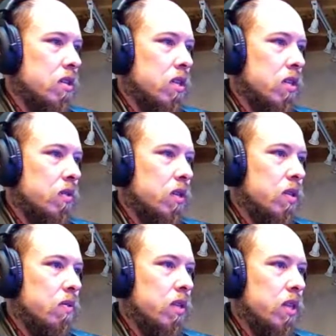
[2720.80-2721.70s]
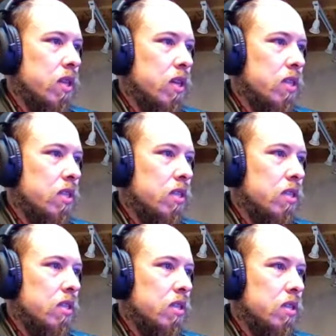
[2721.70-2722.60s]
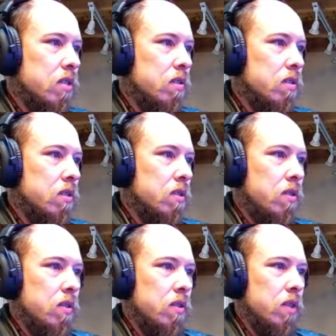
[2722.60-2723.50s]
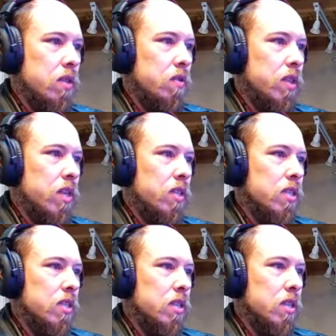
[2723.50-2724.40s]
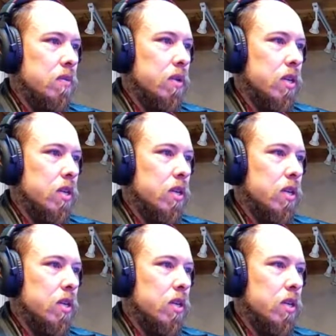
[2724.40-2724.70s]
So we do this. No, we do this. Here we go.